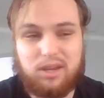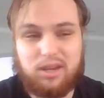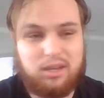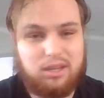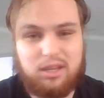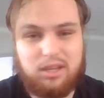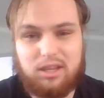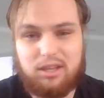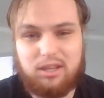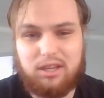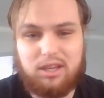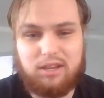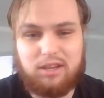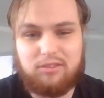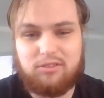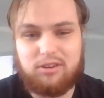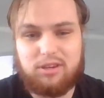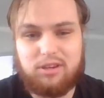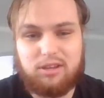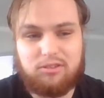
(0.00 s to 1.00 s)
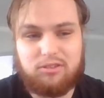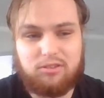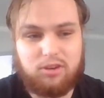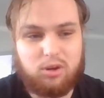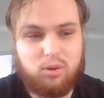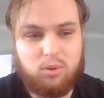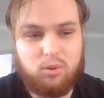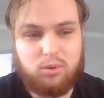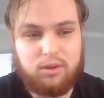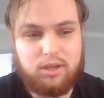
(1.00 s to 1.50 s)
he's a decent
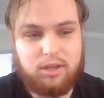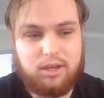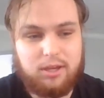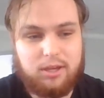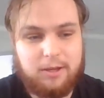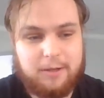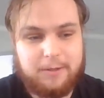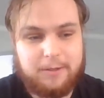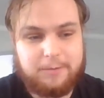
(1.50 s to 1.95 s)
goalie.